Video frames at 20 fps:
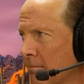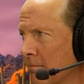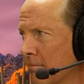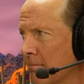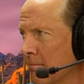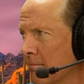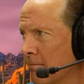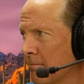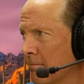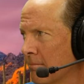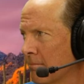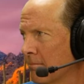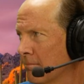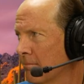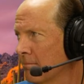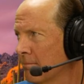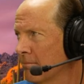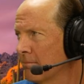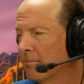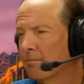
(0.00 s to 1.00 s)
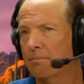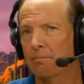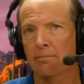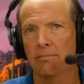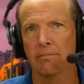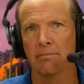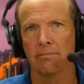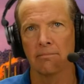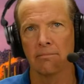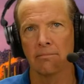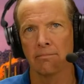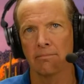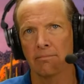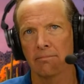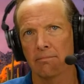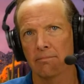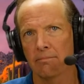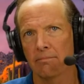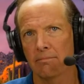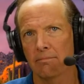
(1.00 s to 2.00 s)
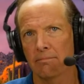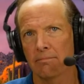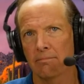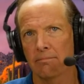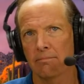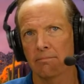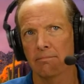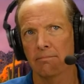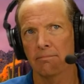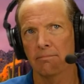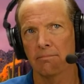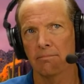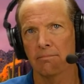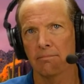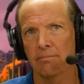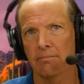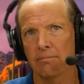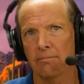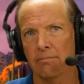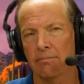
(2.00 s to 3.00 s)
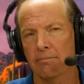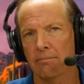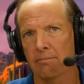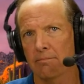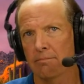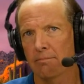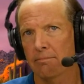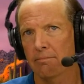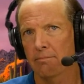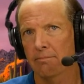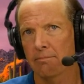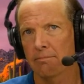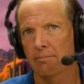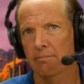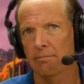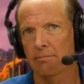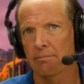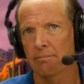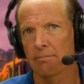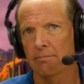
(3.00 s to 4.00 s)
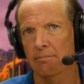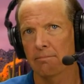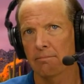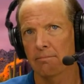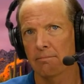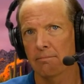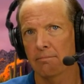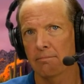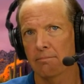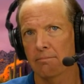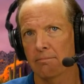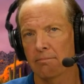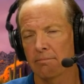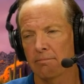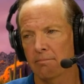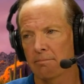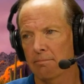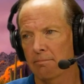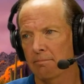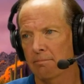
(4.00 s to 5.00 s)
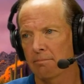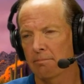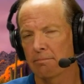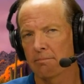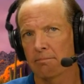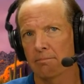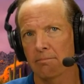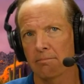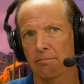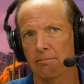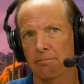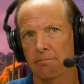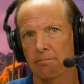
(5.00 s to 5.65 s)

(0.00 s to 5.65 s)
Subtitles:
(not speaking)